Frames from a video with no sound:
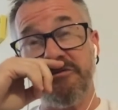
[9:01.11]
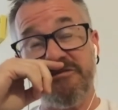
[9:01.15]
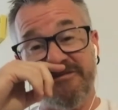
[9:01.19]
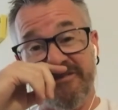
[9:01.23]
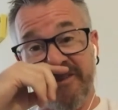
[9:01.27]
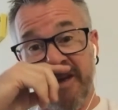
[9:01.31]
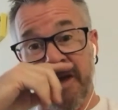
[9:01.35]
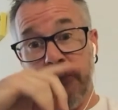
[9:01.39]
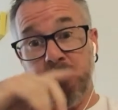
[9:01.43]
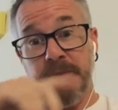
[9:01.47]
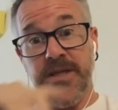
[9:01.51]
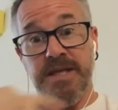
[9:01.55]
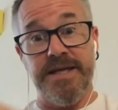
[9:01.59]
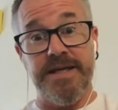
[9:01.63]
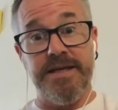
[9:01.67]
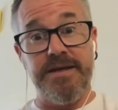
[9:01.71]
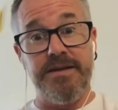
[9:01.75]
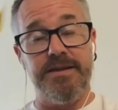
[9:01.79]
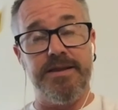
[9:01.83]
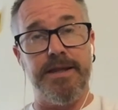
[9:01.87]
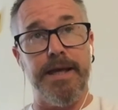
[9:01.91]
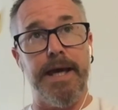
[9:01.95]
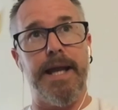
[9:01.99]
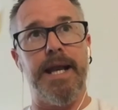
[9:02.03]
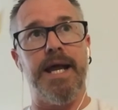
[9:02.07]
a family
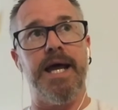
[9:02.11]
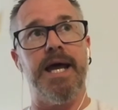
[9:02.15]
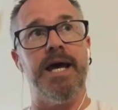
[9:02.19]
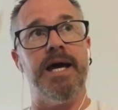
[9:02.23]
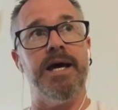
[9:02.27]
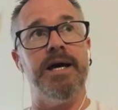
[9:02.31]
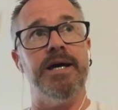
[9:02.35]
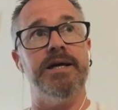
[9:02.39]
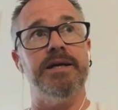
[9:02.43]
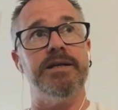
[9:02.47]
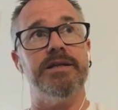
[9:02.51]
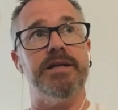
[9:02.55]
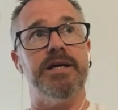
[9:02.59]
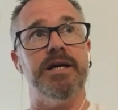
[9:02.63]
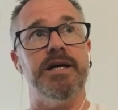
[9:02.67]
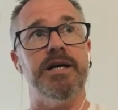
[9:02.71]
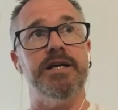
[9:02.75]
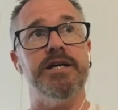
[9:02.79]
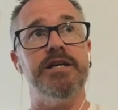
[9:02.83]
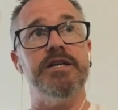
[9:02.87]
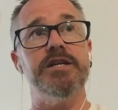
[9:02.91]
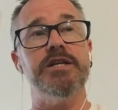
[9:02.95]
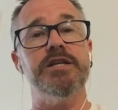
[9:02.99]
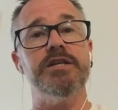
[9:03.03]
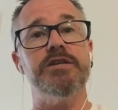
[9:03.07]
that had
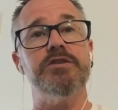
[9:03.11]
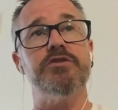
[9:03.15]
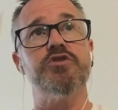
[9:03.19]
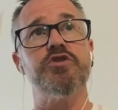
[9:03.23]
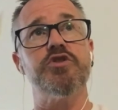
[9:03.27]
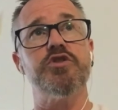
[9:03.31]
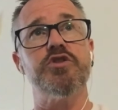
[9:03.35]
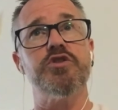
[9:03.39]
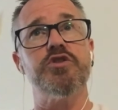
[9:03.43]
a,